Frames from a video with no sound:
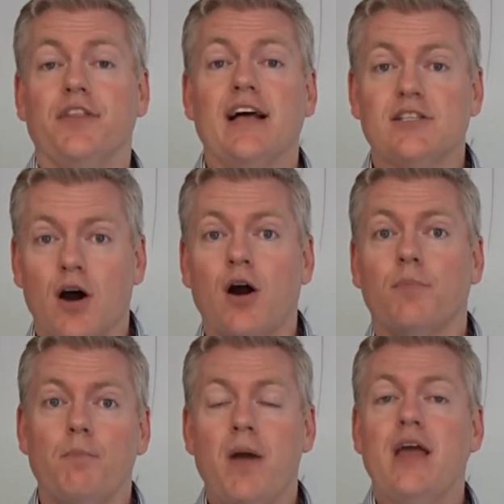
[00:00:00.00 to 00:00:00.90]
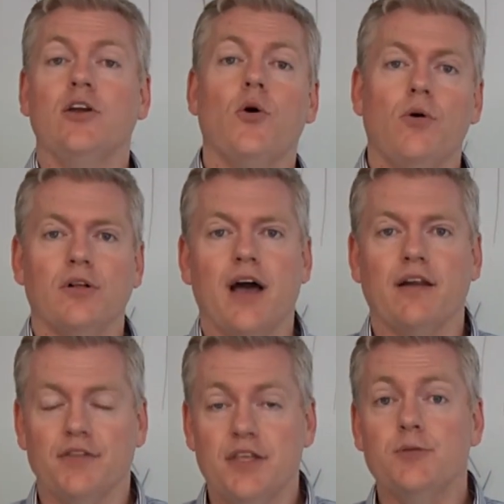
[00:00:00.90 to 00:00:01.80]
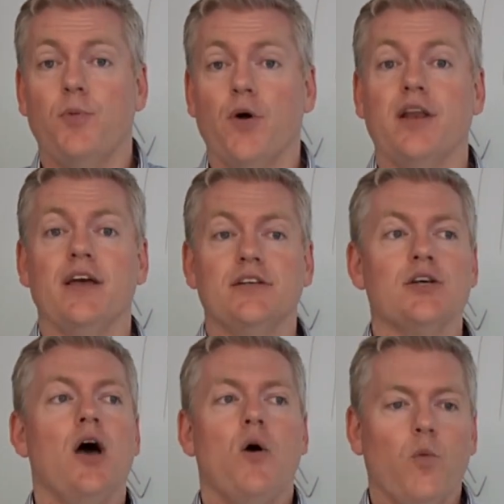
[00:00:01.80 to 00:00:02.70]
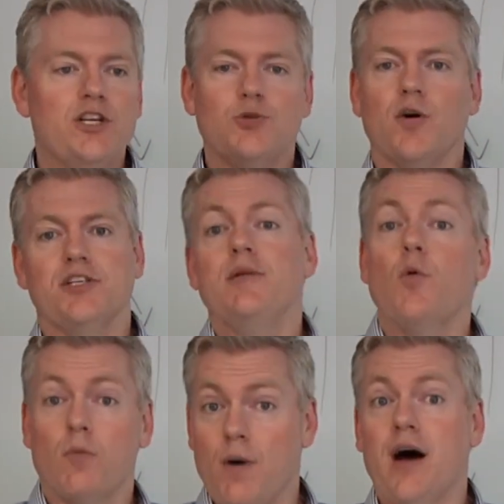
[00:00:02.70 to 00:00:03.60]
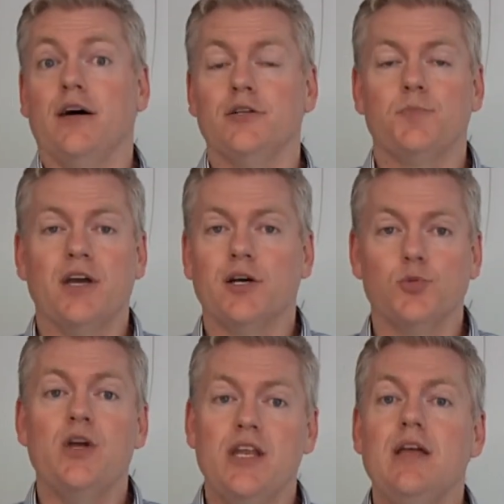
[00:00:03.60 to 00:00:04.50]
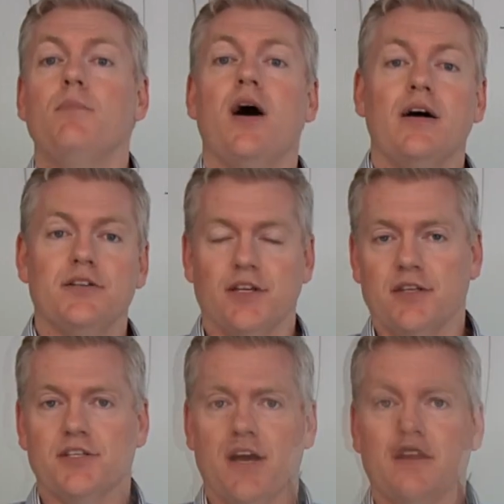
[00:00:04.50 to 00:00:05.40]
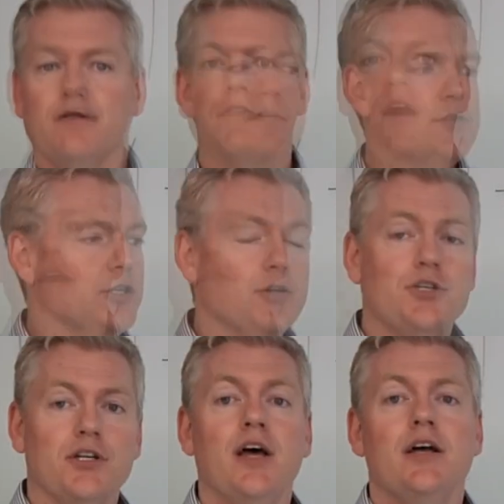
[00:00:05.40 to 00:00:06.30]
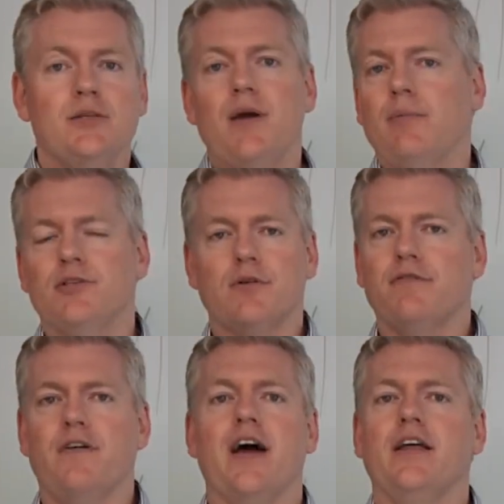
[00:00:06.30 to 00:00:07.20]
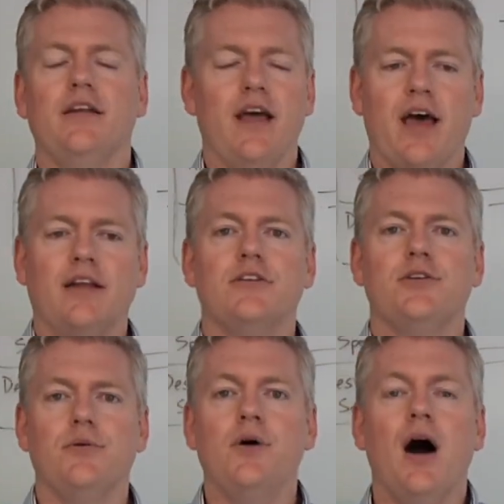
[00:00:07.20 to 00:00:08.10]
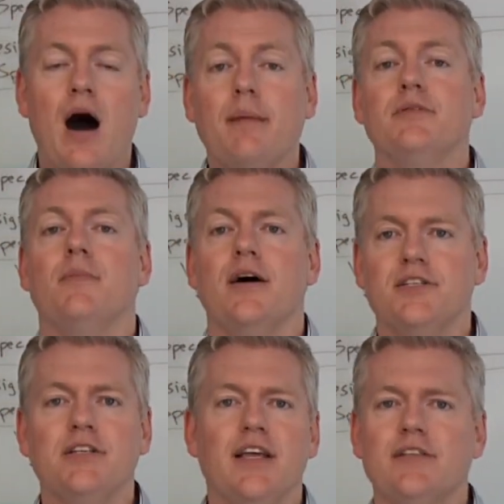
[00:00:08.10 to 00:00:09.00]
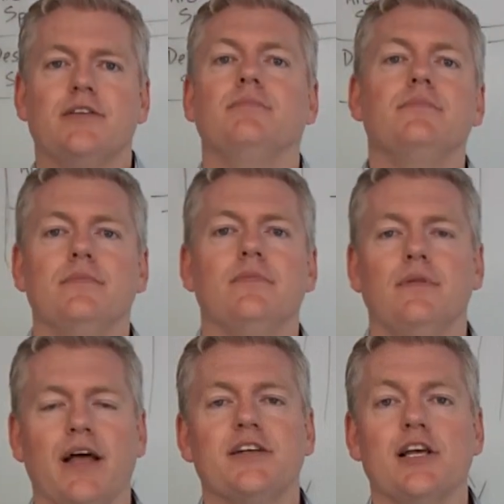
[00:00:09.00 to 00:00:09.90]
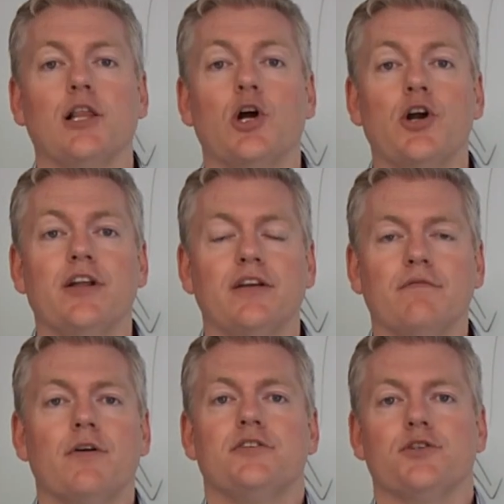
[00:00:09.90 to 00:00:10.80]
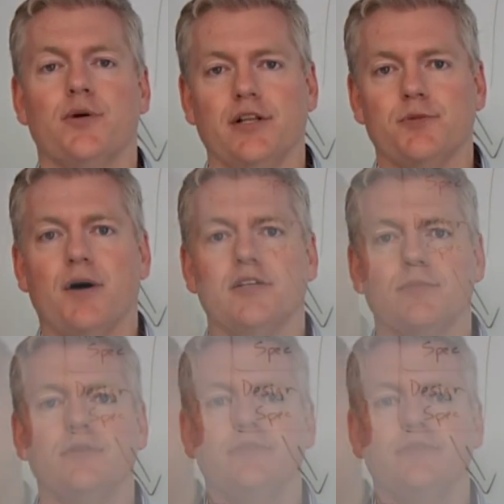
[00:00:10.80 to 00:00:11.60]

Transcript: That's our main goal kind of at this point is we just want to see more miles because we need miles on this kind of solution to be able to refine it and to optimize it and get it to, like I say, learn and converge as quickly as possible.